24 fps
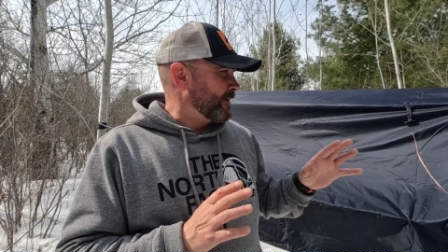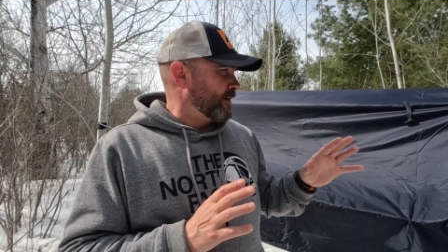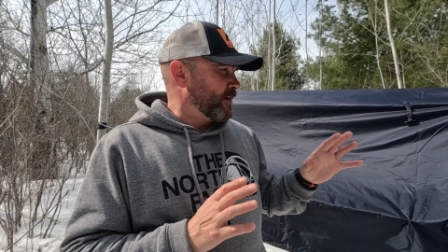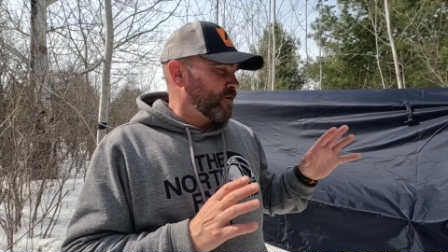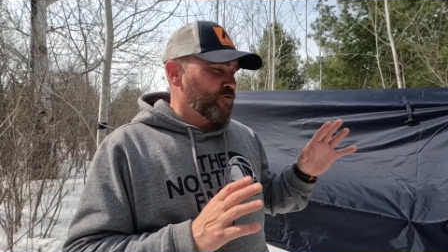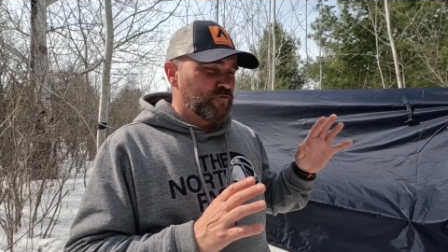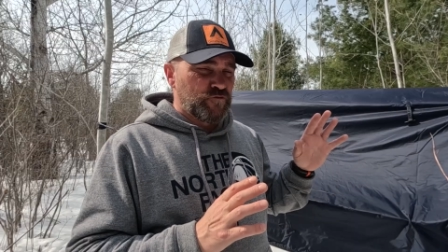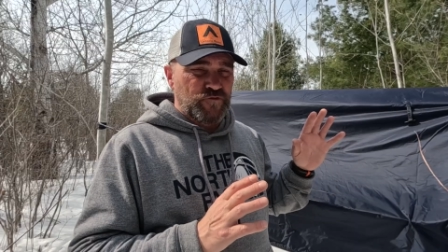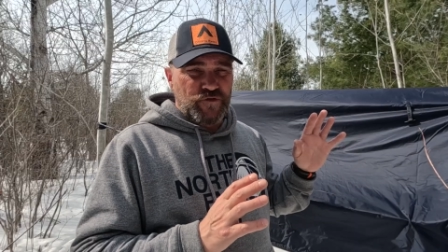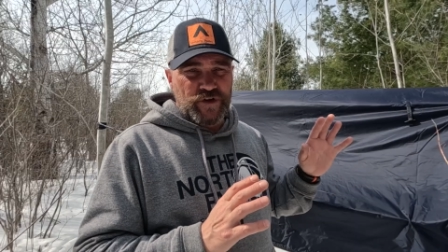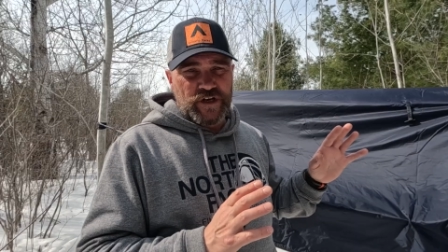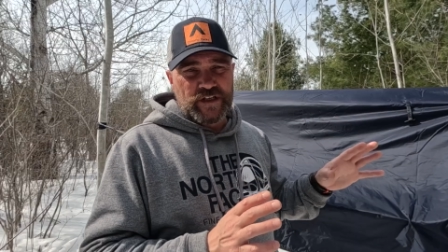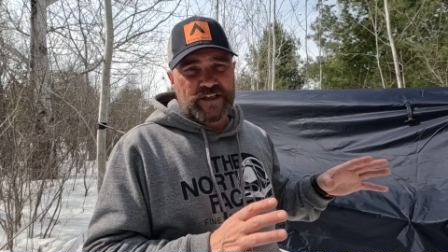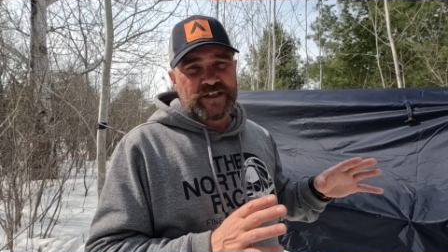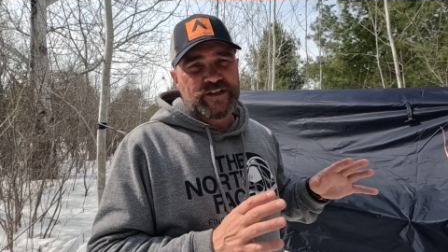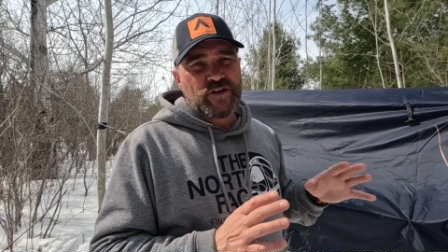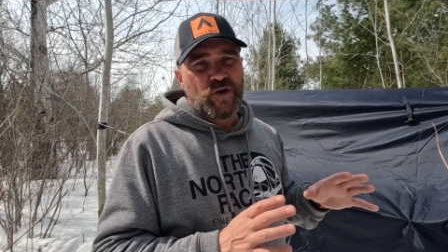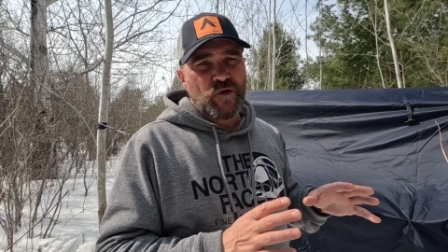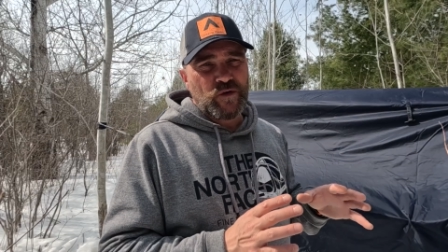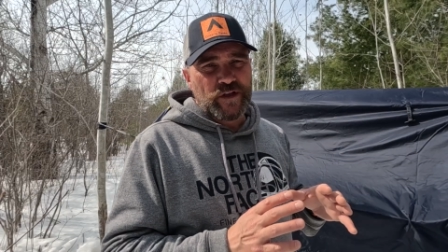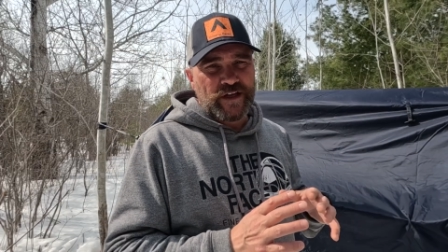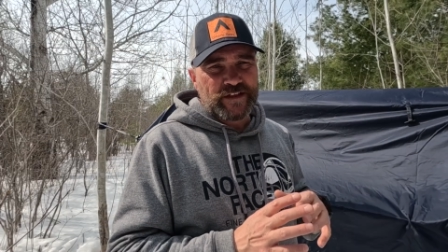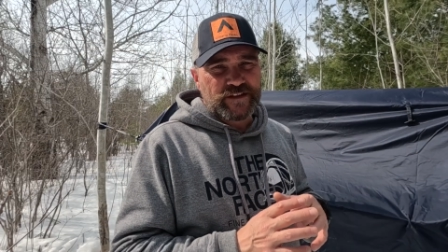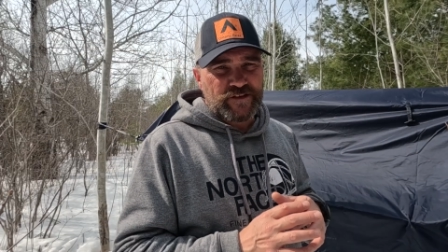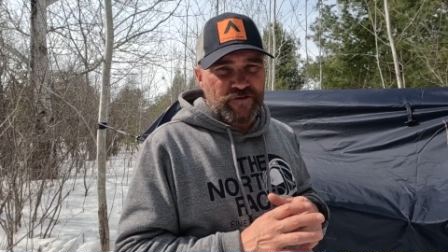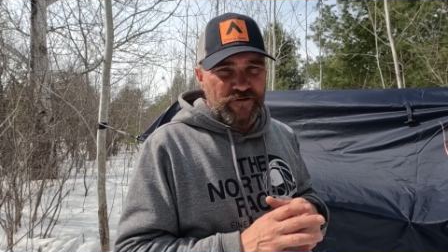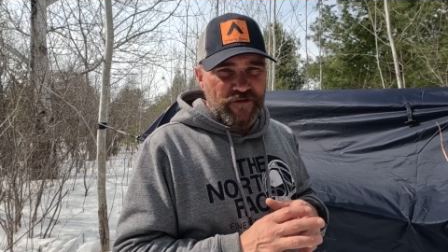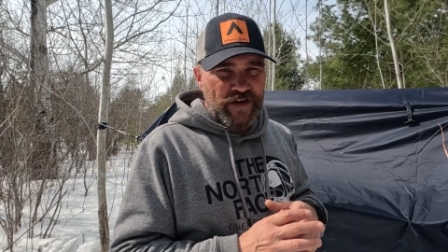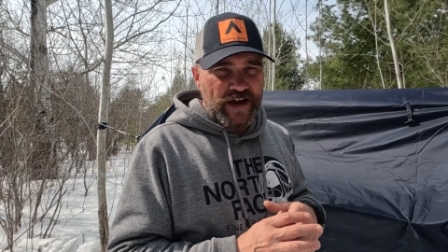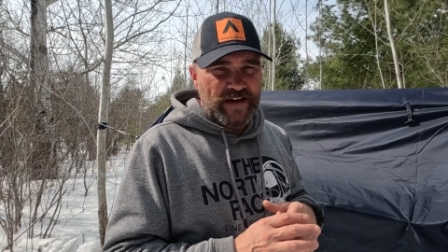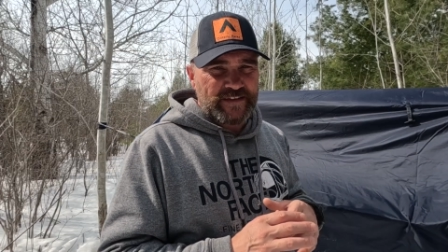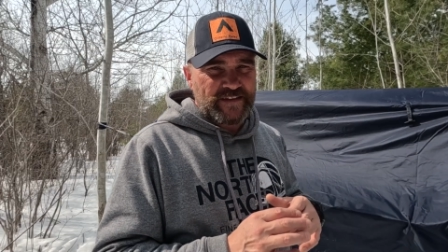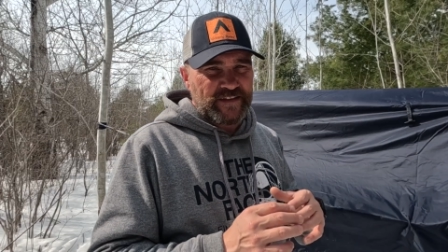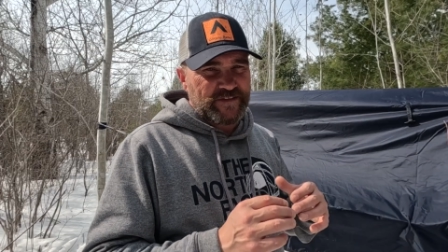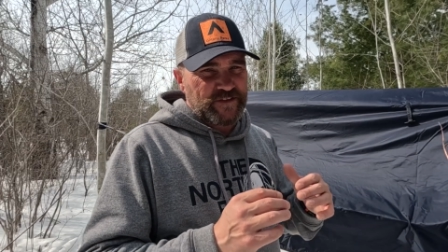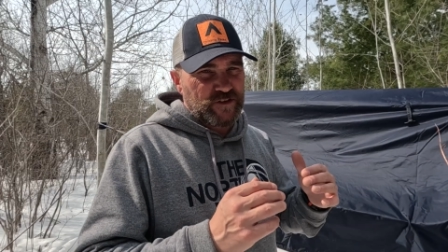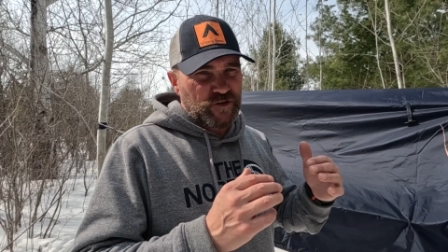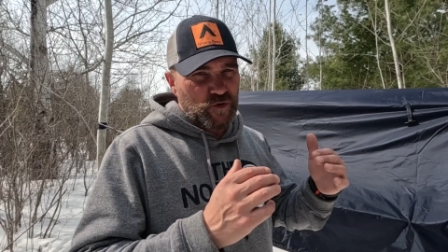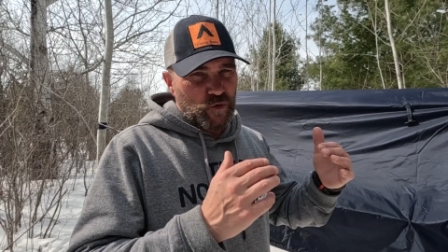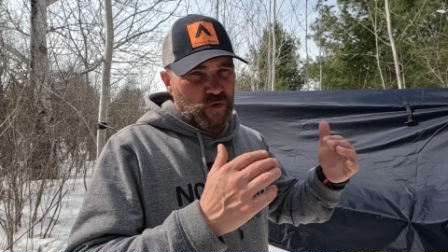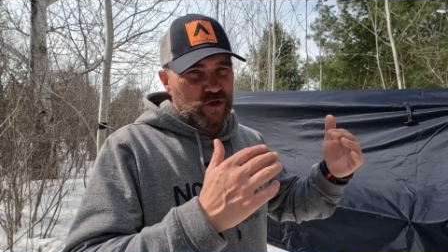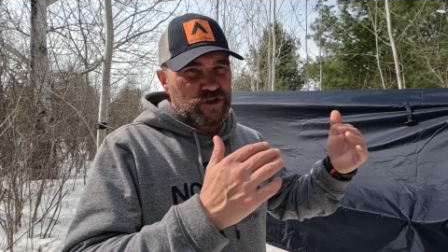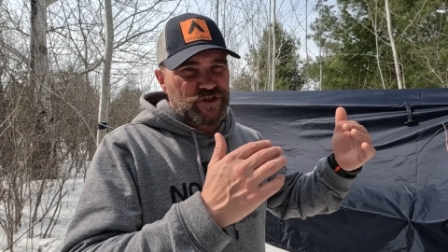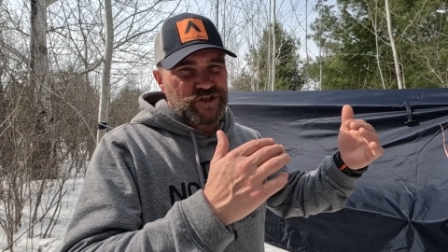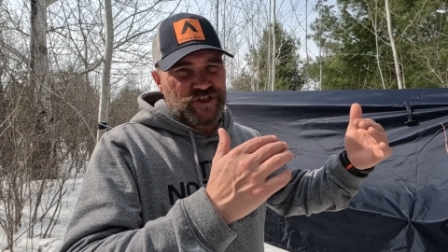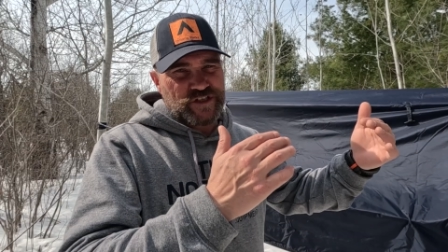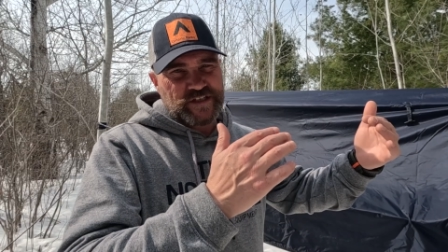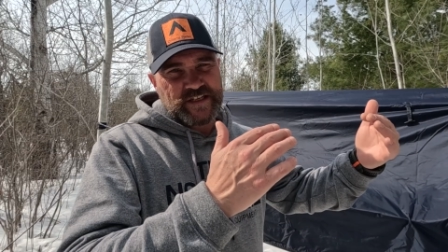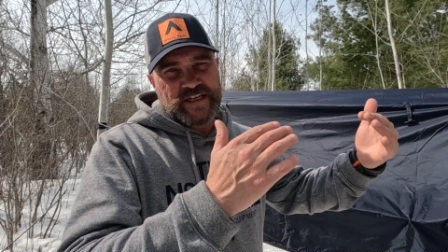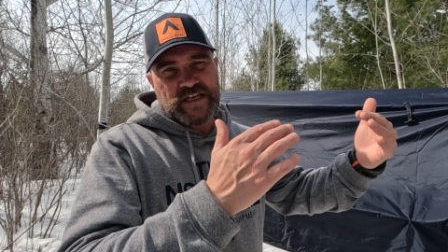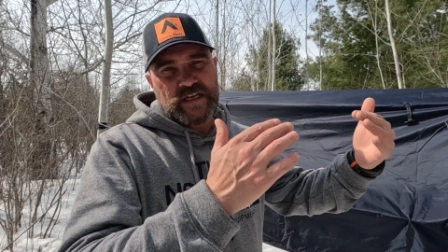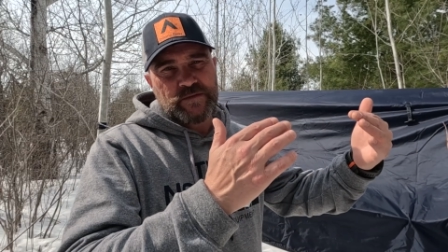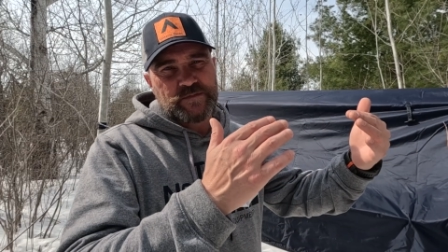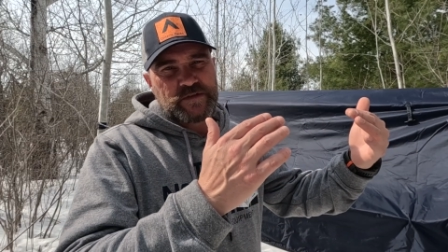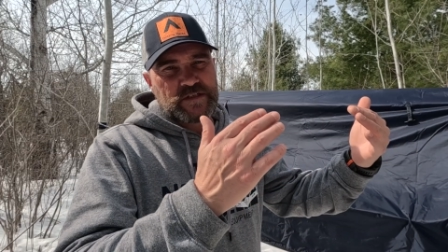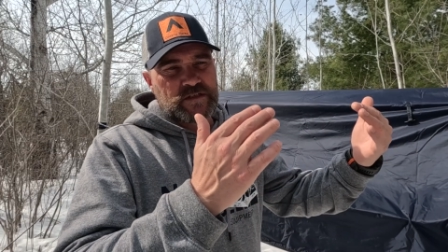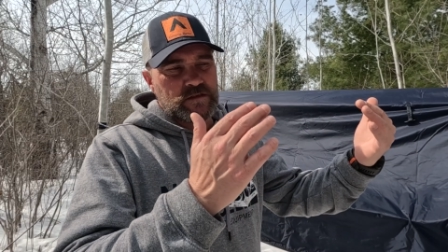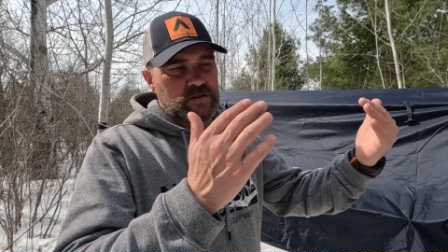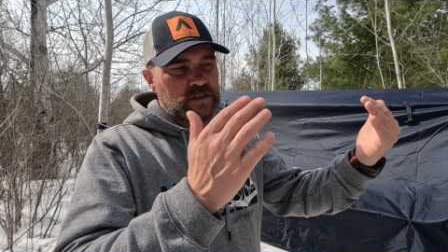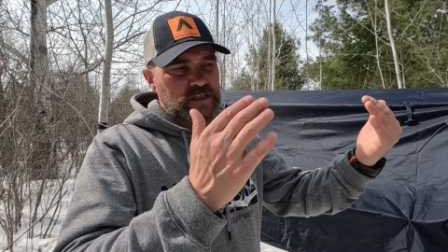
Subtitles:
I really don't like the fact that the door just keeps